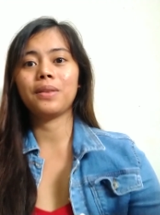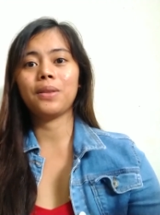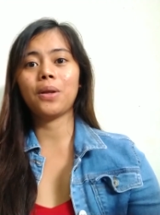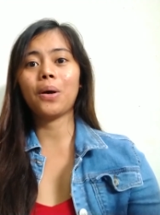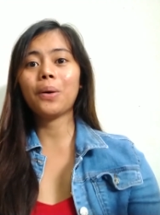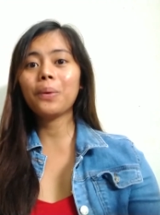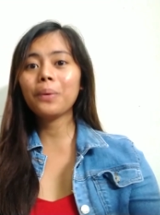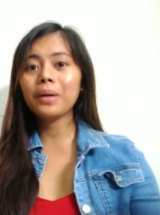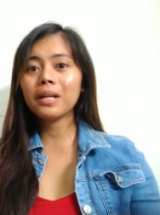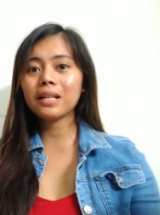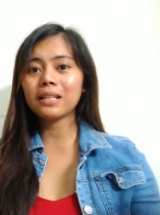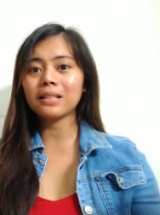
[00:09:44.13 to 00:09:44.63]

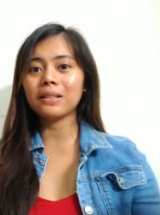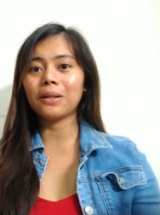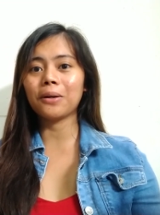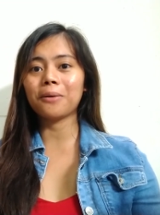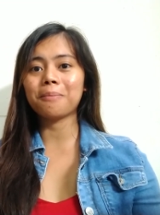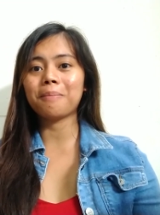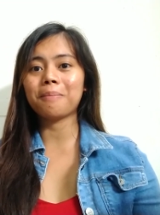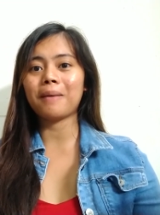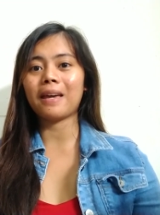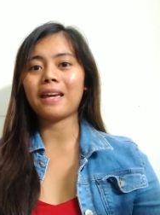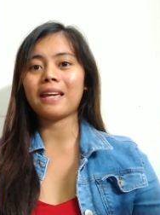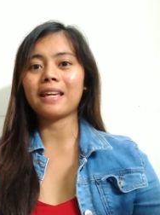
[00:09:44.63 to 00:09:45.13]
No work,
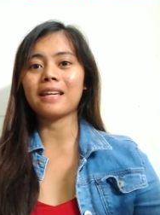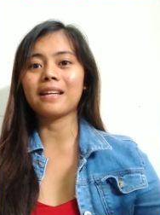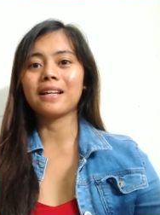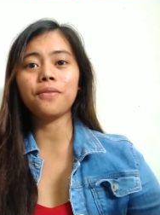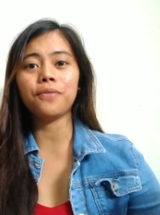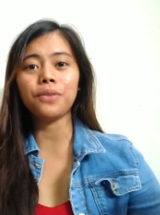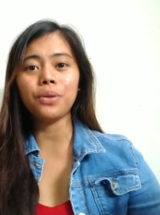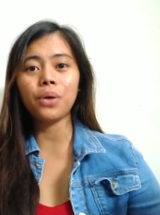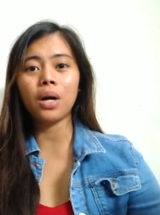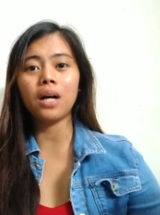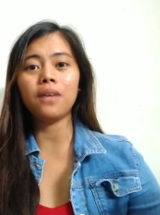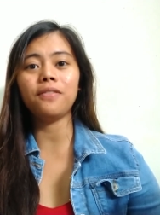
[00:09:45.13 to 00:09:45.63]
no pay.
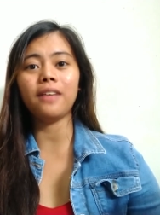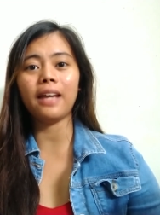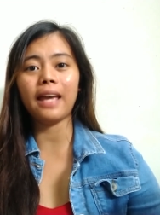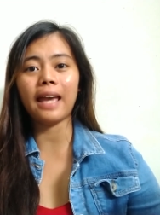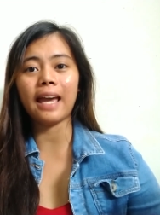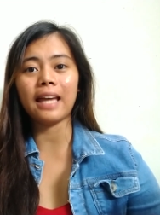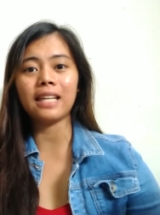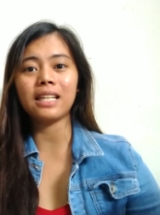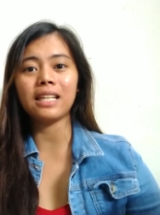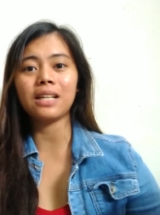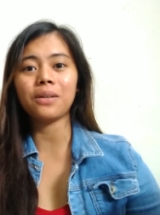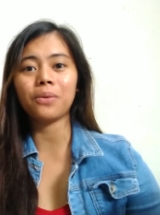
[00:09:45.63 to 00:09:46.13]
If you have
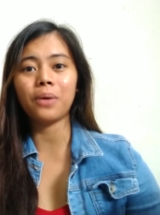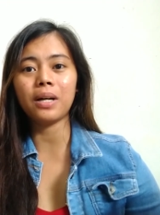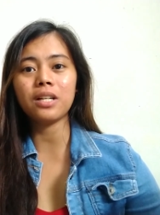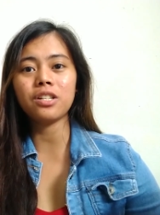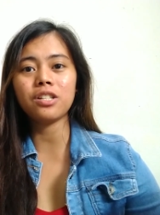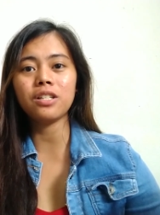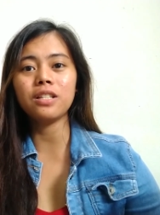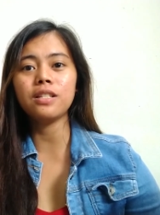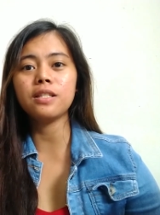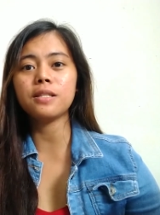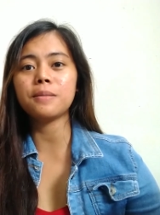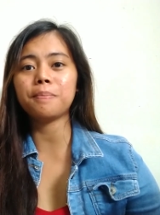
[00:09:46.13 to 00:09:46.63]
any
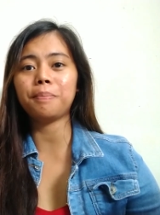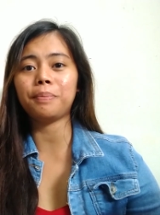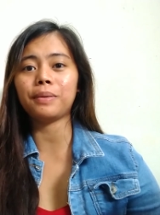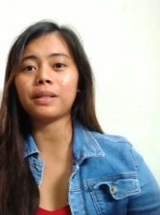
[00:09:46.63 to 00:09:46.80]
questions,